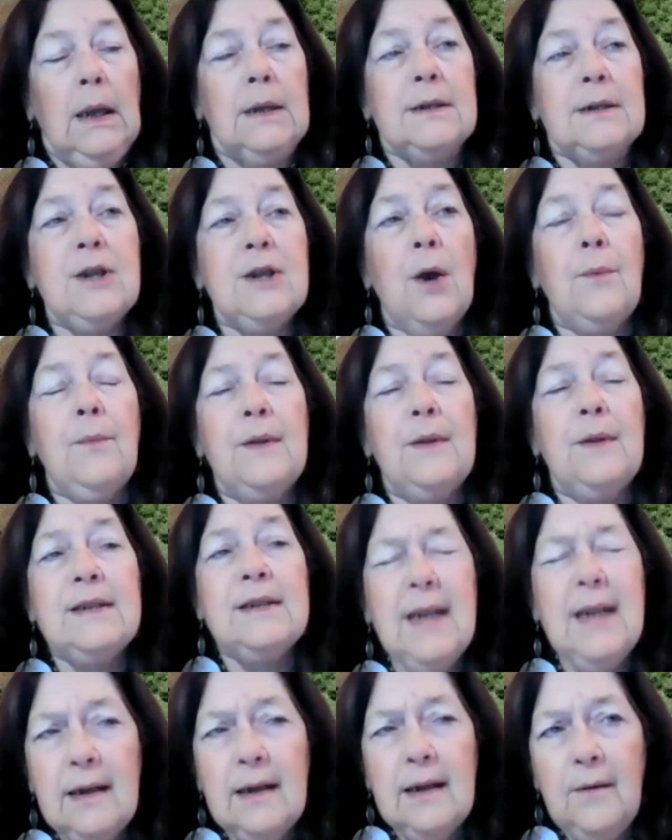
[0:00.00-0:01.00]
so the
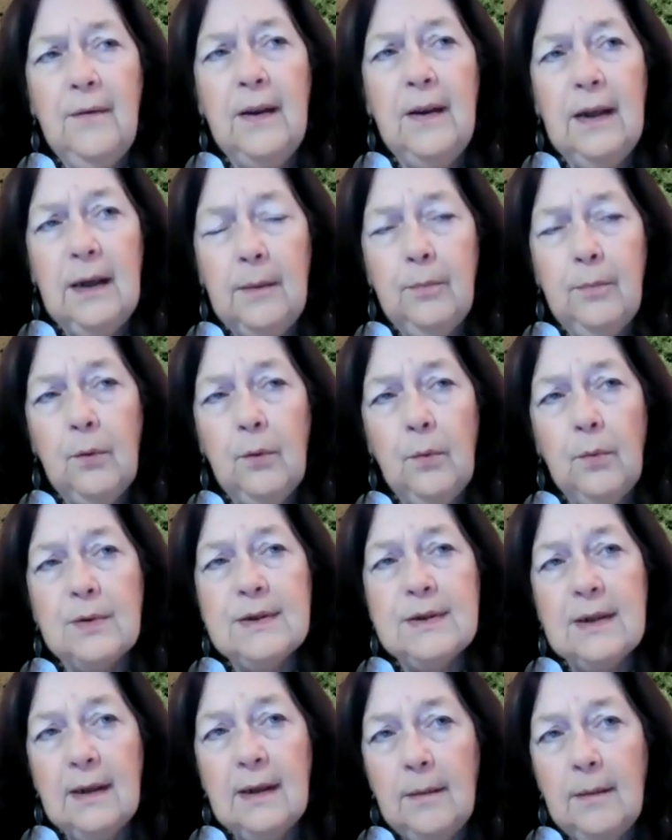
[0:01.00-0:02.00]
study of Hebrew
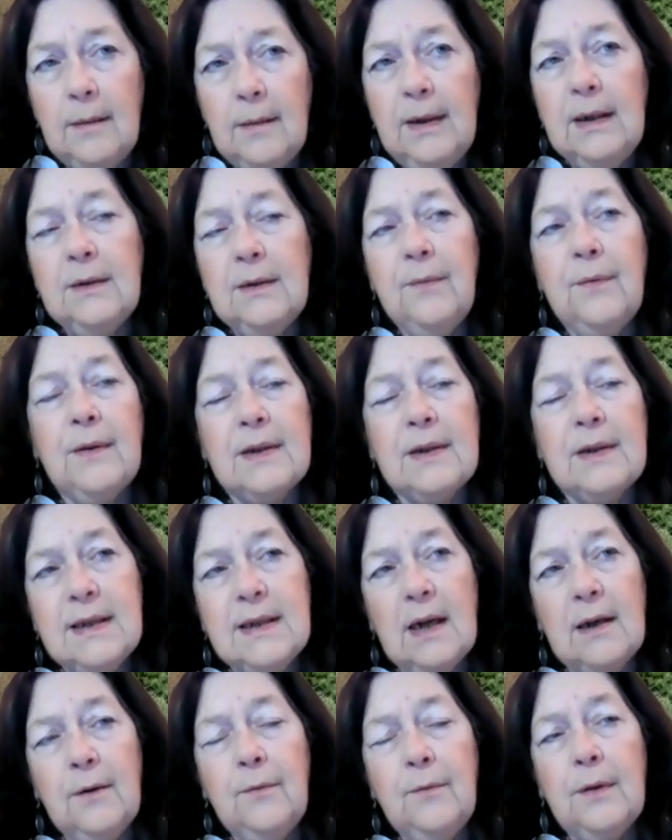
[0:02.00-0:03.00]
was limited for the
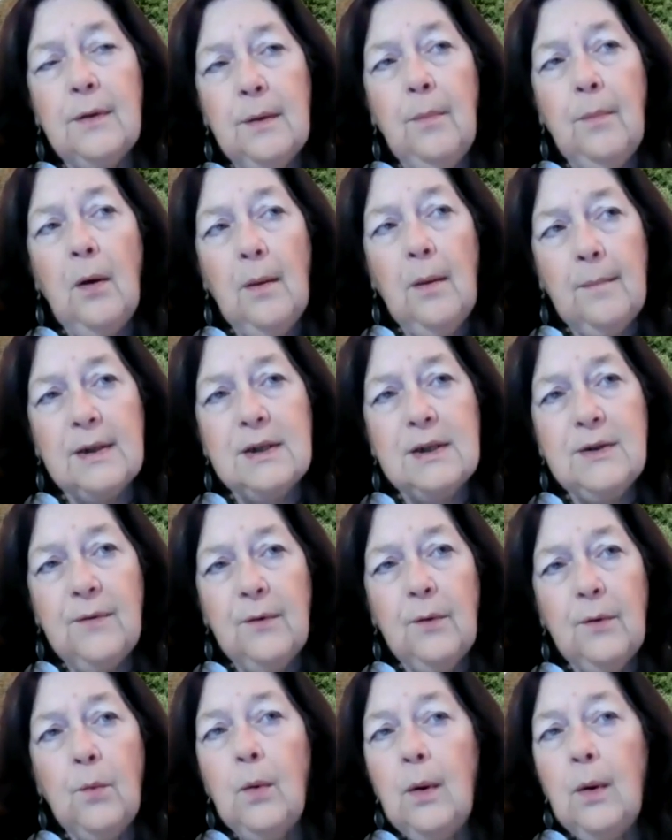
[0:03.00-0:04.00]
study for the bar
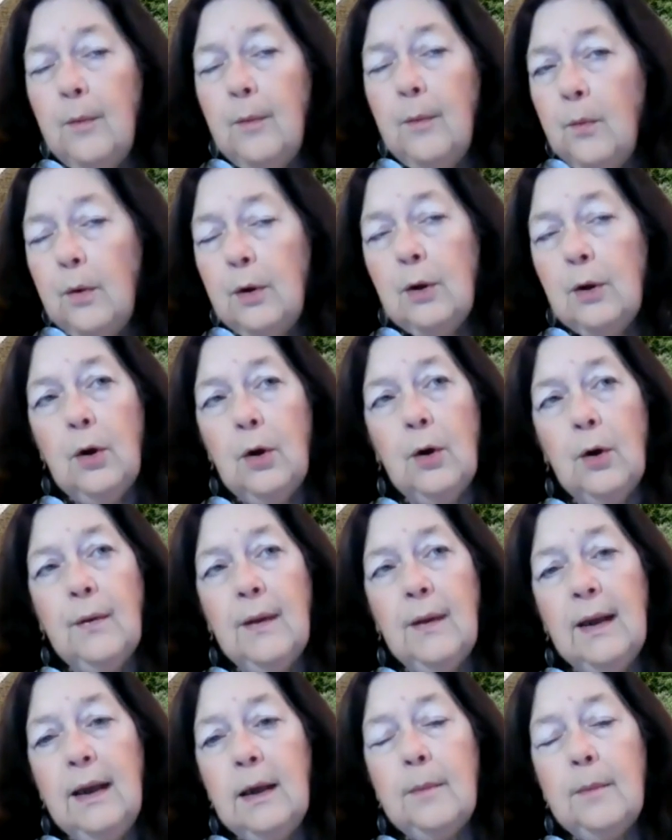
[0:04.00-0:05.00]
mitzvah. Women would learn
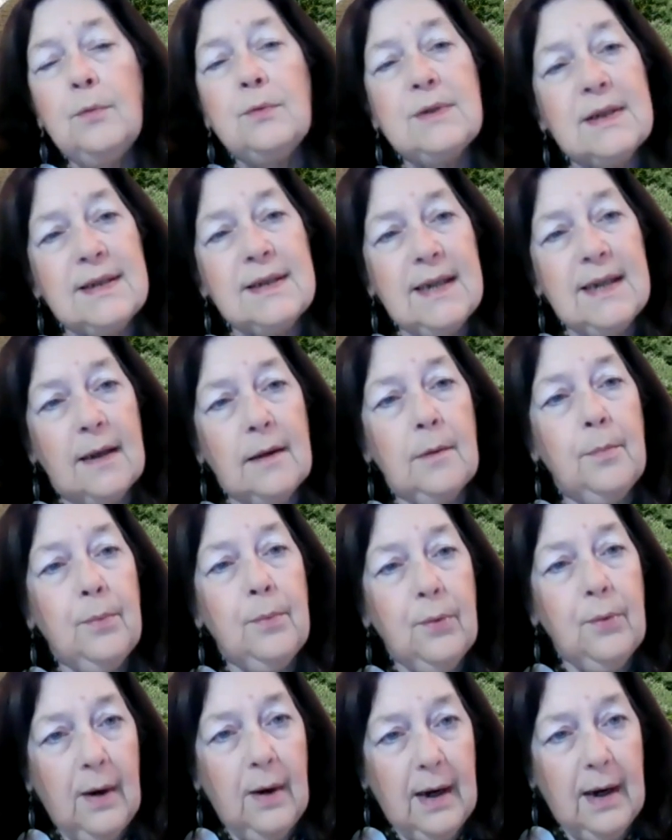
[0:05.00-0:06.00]
the Hebrew to say the
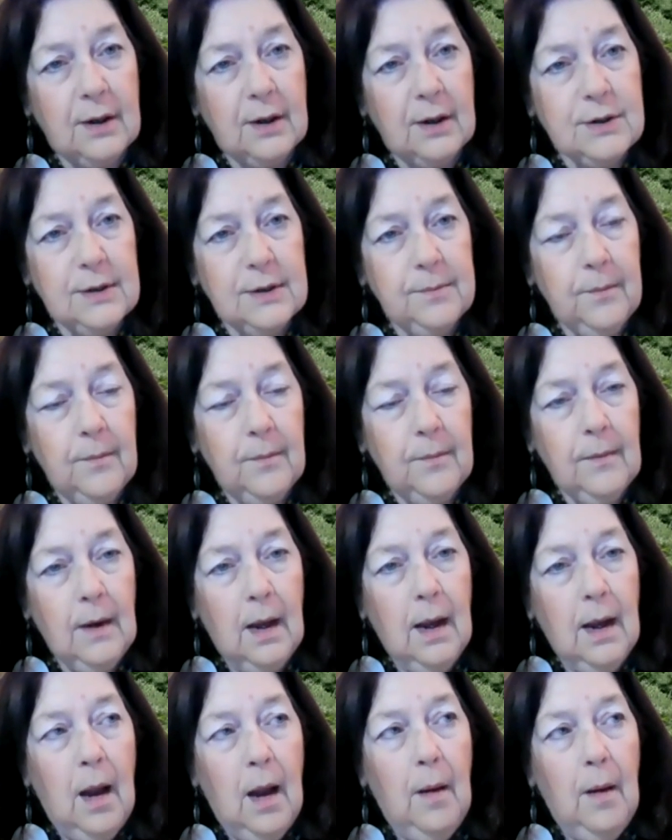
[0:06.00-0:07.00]
prayers
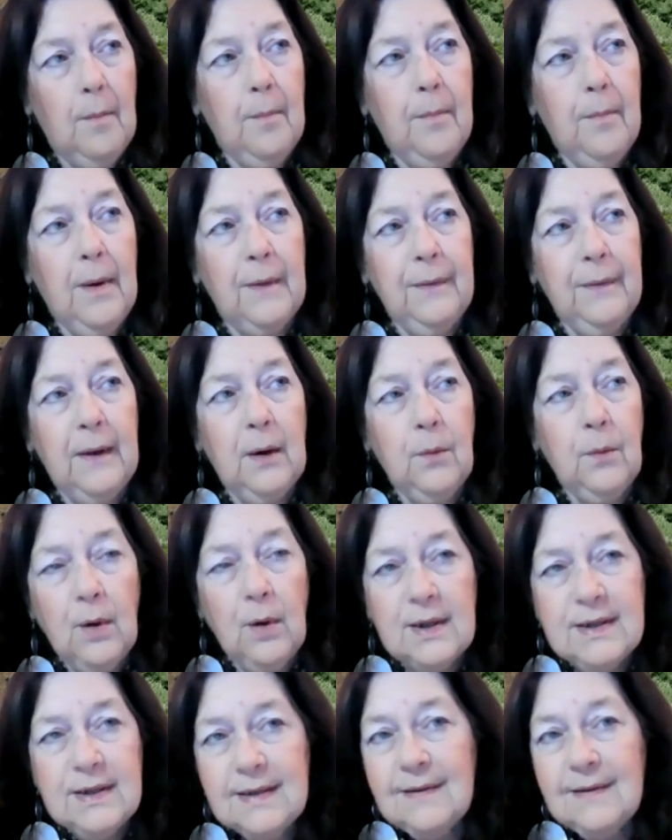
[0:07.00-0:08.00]
but there
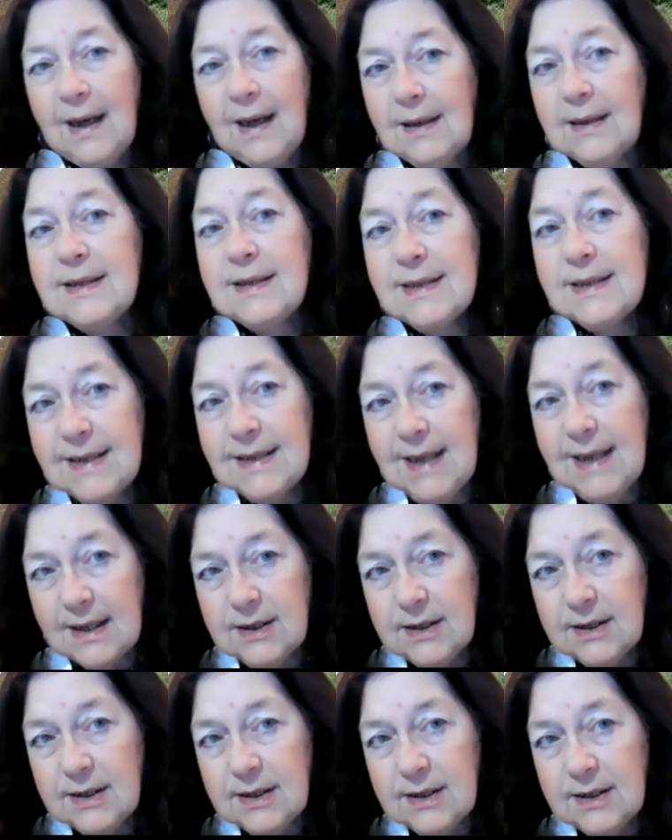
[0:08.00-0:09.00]
wasn't that
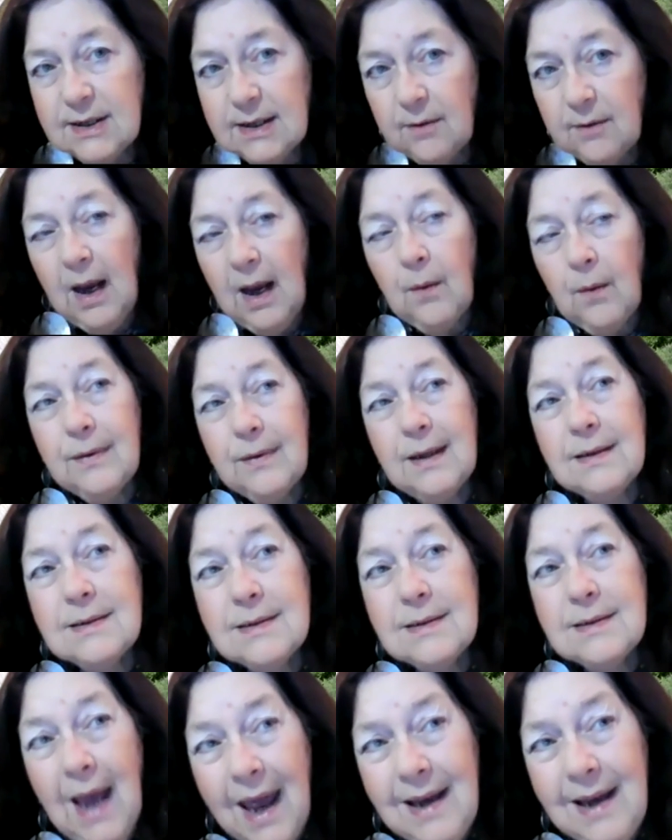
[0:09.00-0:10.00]
extensive. Now, the
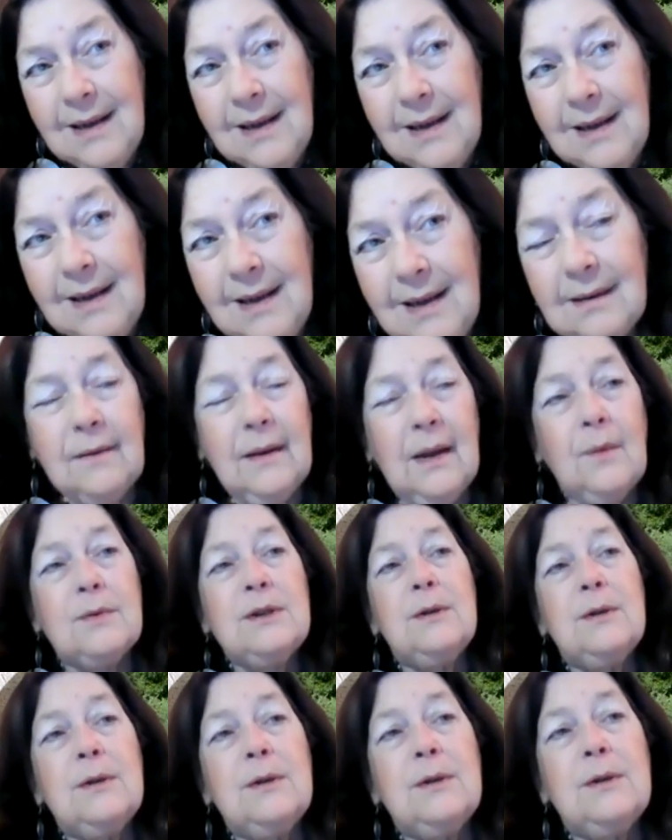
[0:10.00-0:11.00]
dialect that was
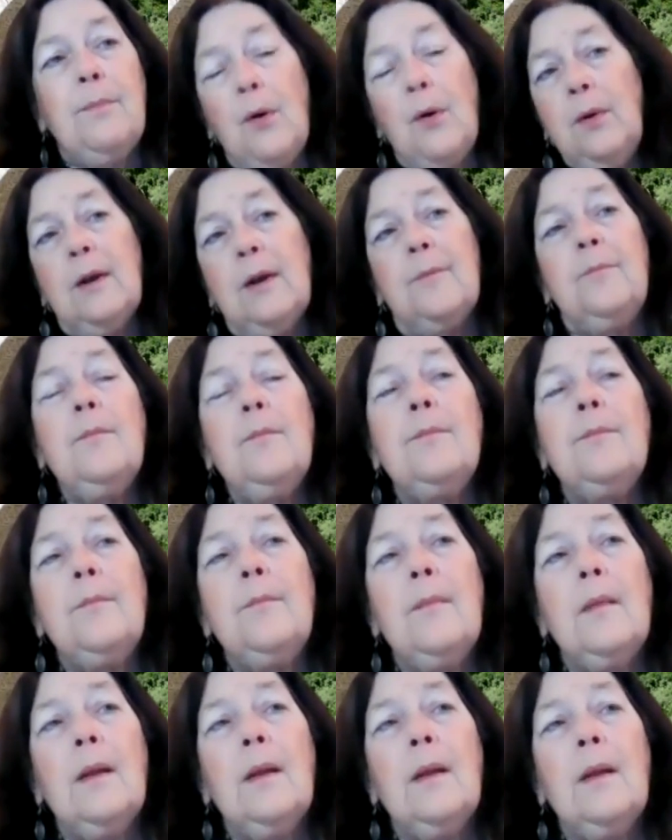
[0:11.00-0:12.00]
spoken
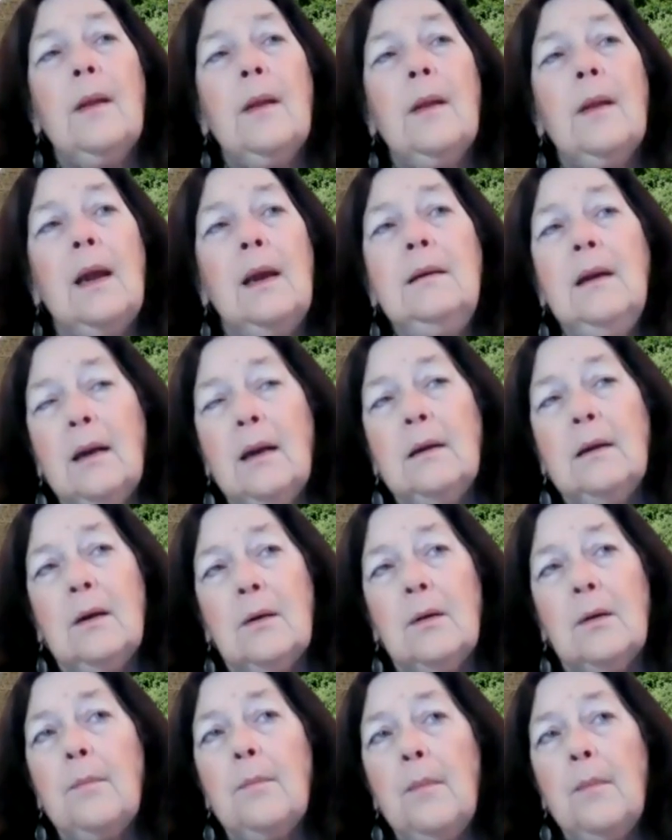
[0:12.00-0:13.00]
in
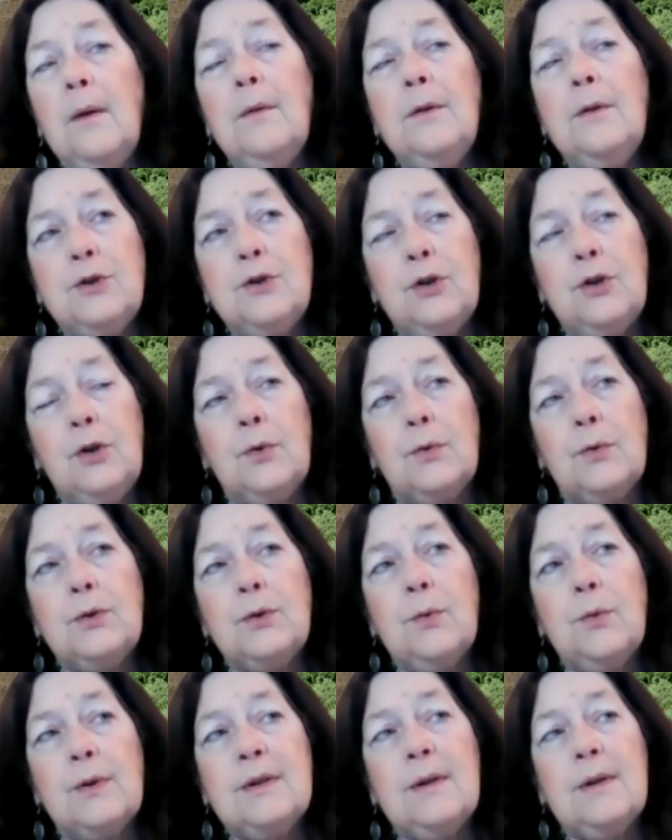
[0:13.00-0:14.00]
Yonah among the
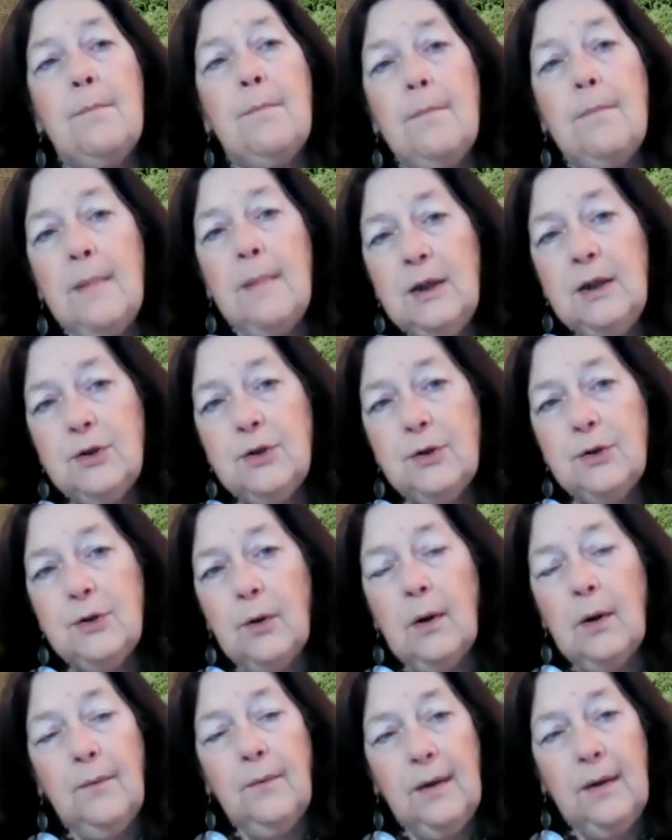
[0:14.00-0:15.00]
Jews was a
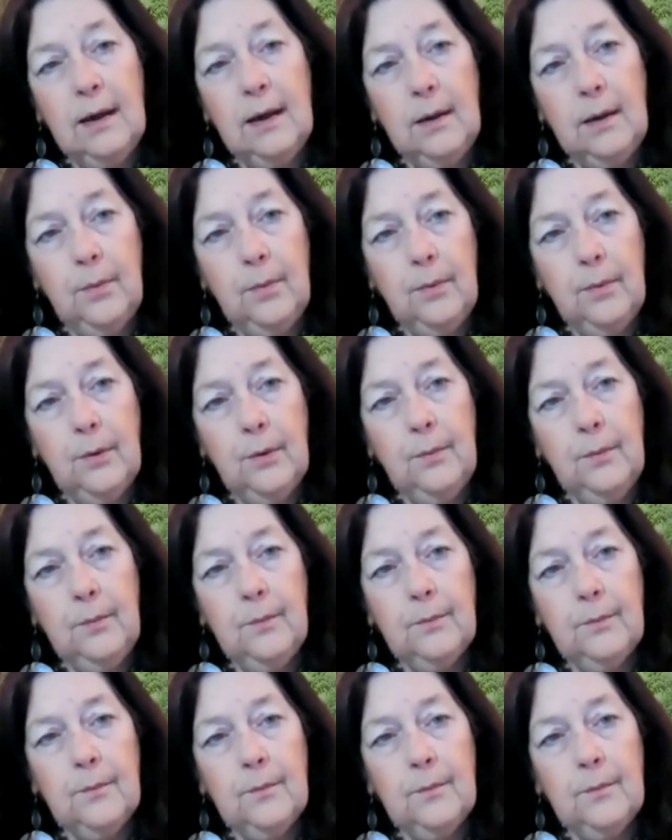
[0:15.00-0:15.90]
mixture of Hebrew,